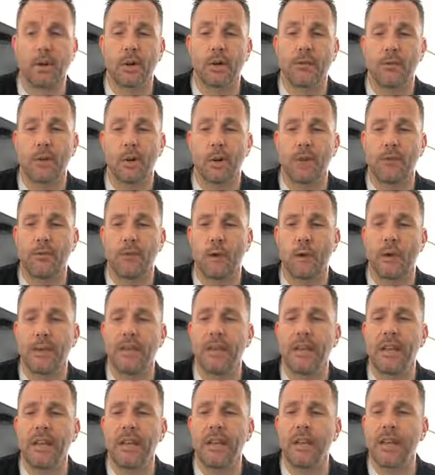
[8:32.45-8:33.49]
Verse 44
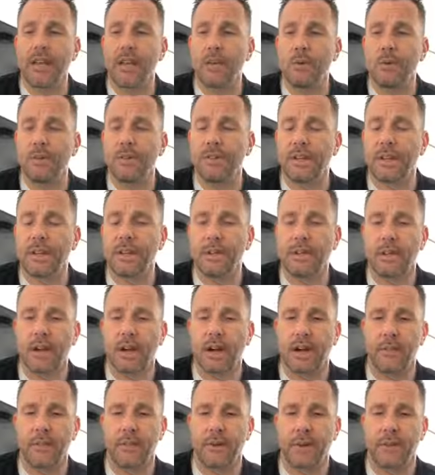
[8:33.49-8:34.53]
Thinking he was in
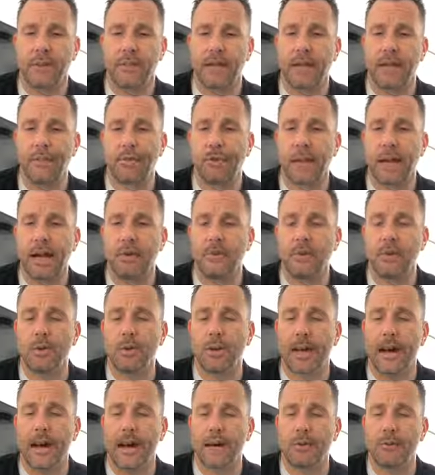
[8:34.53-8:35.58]
their company, they
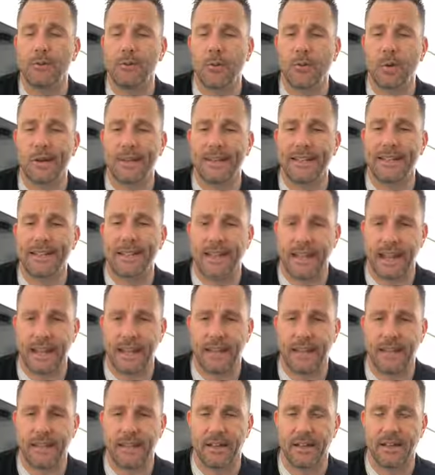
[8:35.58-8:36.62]
traveled on for a
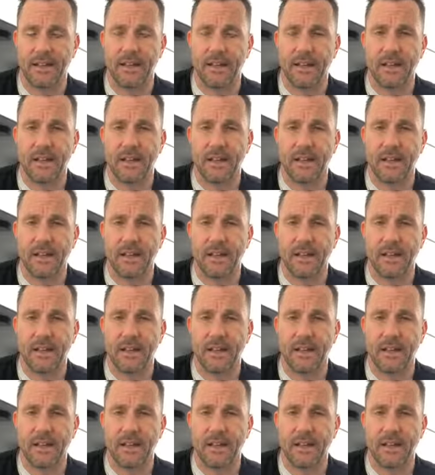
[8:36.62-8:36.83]
day.